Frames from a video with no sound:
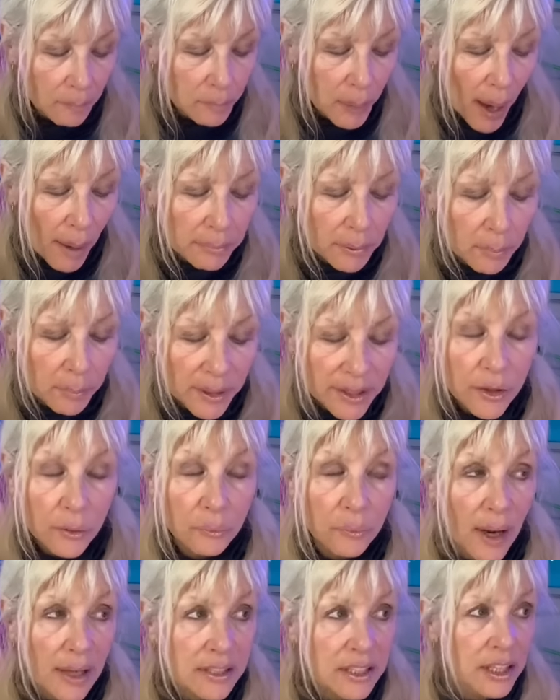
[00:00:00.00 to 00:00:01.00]
probably the
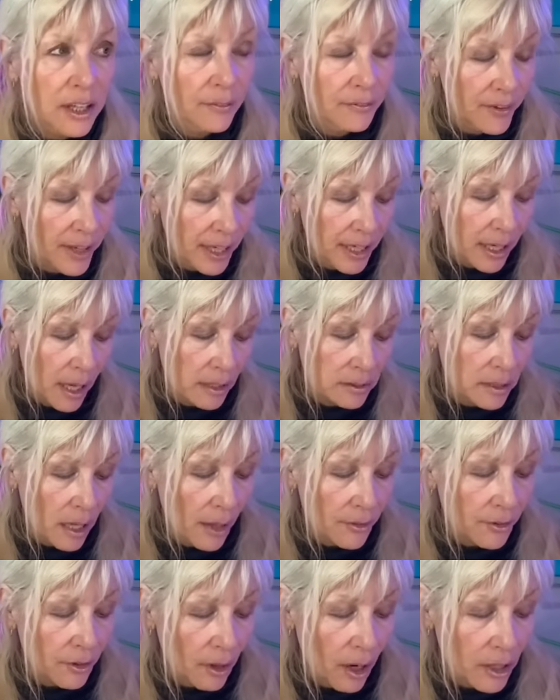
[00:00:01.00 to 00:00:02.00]
rest of it,
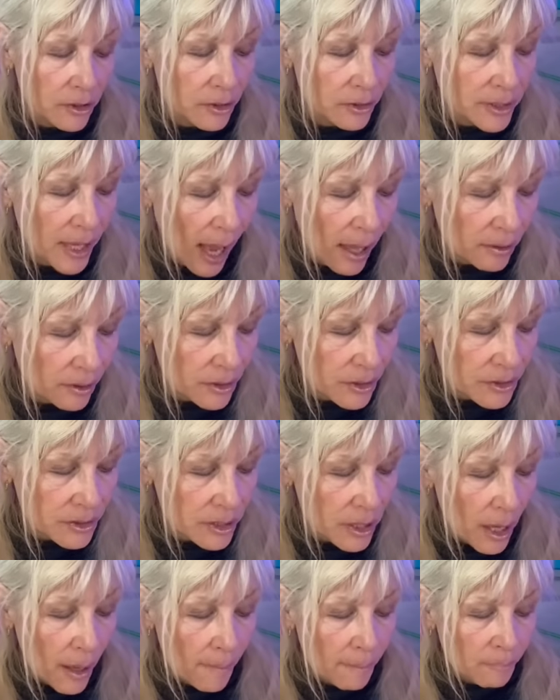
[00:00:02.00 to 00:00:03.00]
another hundred dollars
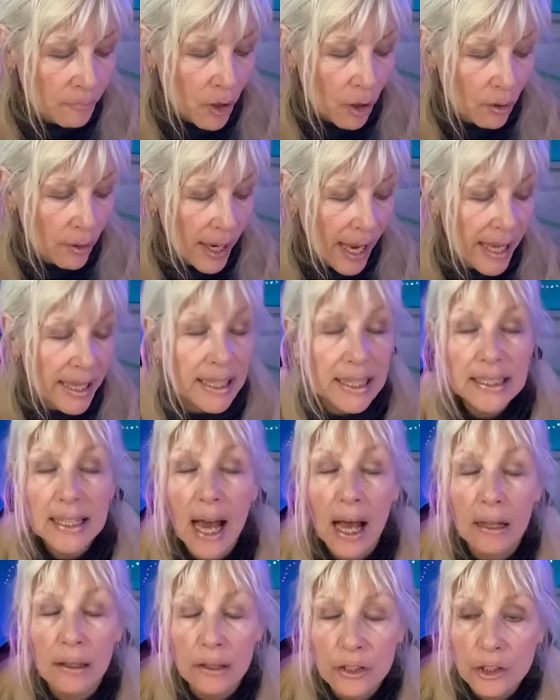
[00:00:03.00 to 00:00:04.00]
or eighty
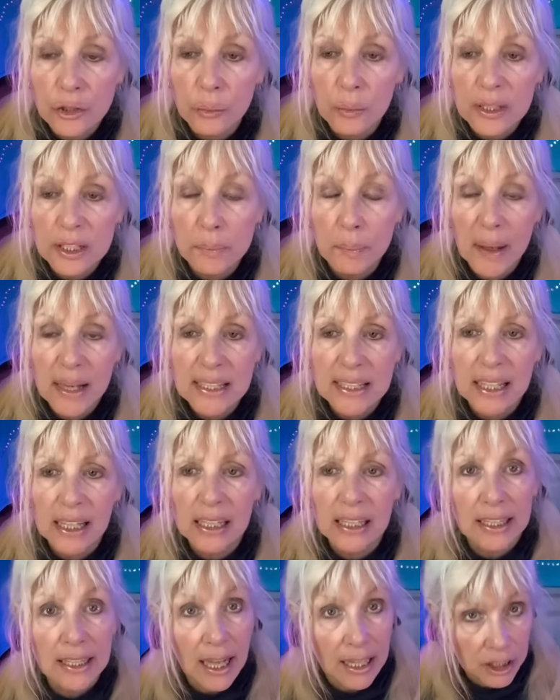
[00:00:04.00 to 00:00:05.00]
dollars was
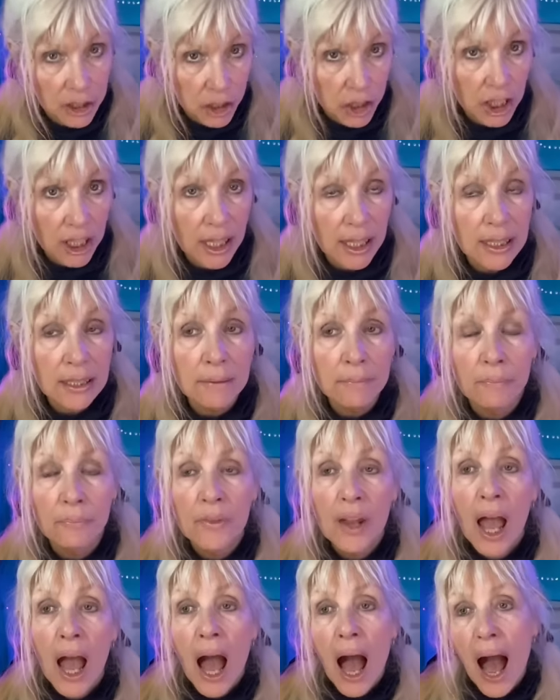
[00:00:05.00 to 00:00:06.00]
basically like chicken.
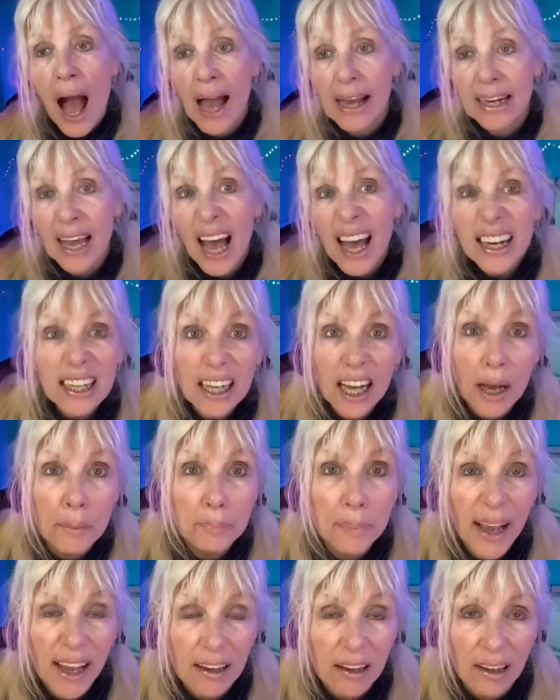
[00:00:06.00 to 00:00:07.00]
I kind of cut
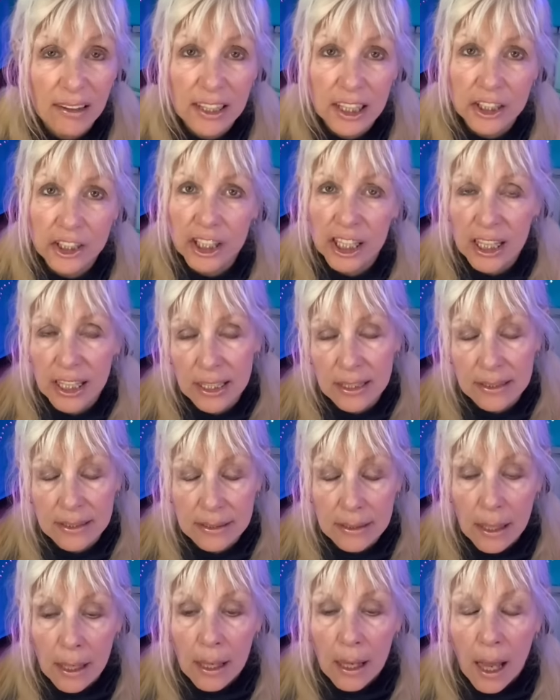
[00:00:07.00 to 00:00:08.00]
back on the
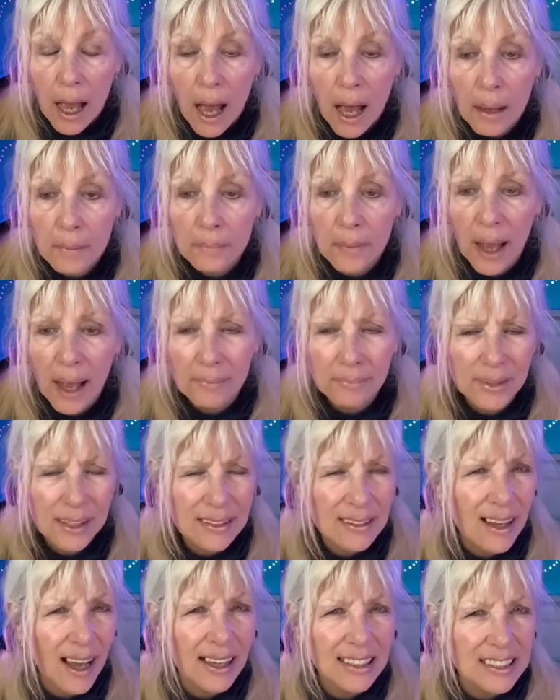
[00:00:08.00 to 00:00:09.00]
cheese. Um, I'm
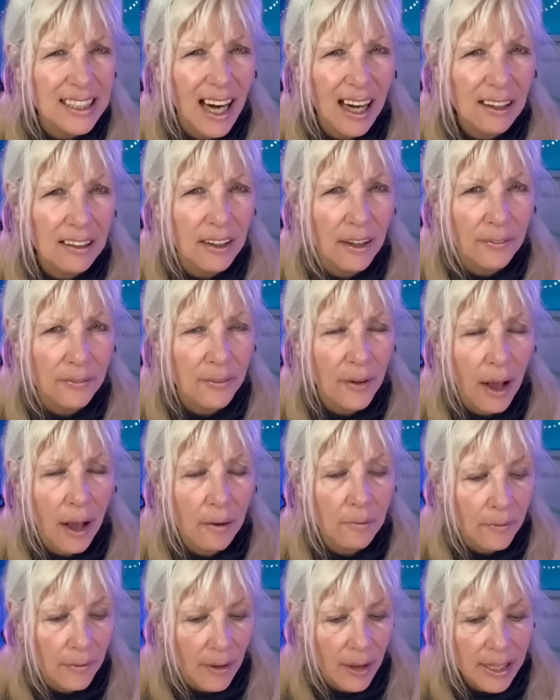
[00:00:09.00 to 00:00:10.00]
just kind of tired of,
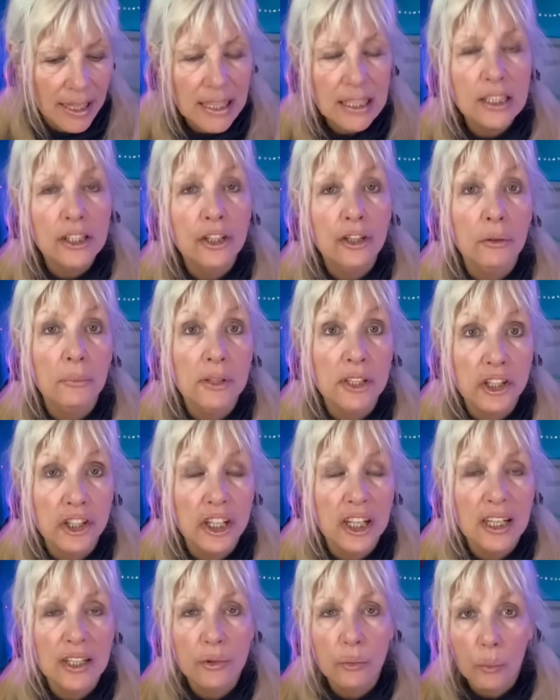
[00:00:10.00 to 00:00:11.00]
of eating so much
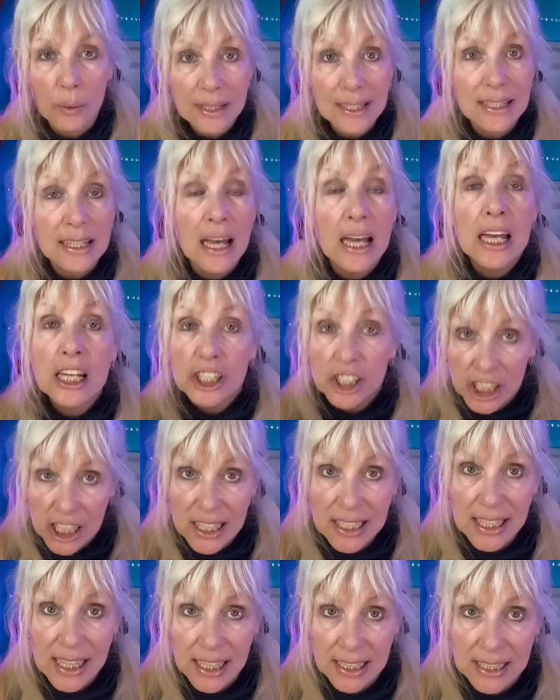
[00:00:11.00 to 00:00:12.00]
cheese. Once
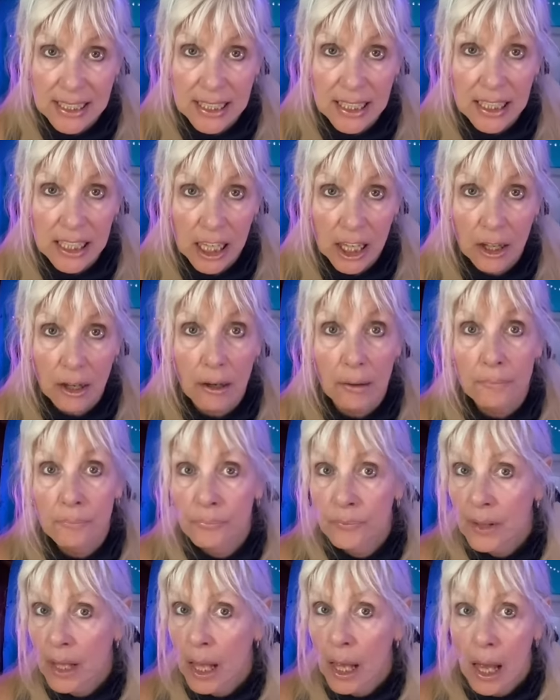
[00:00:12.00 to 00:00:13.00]
cheese gets in here,
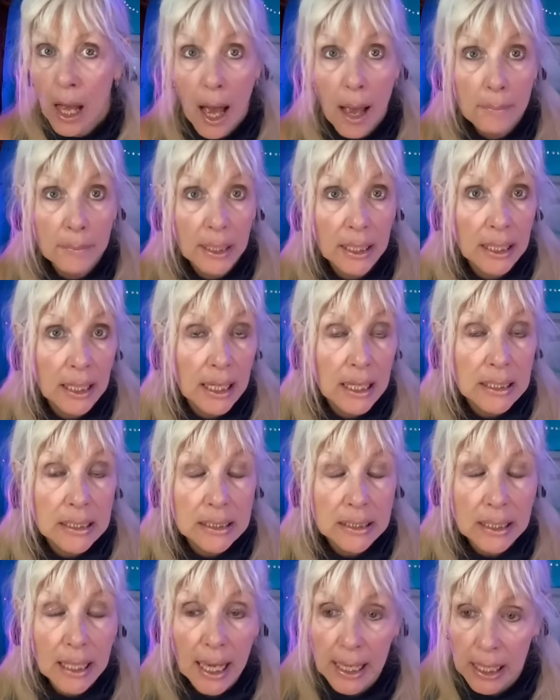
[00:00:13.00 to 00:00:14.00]
I mean,
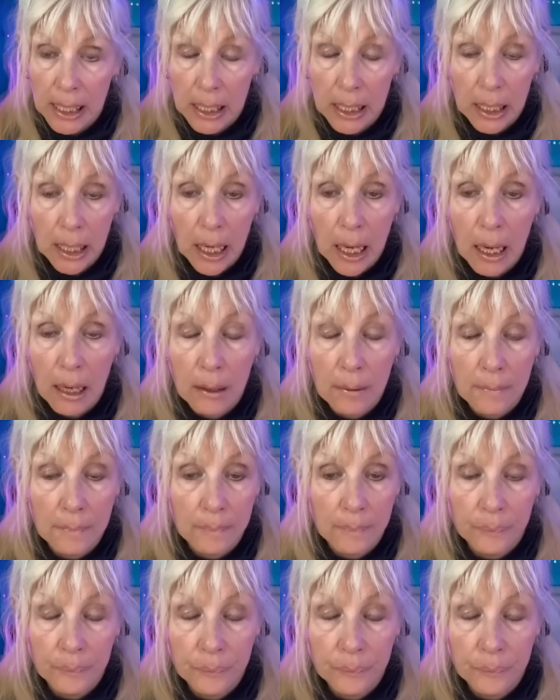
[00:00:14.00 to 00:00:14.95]
it's like, um,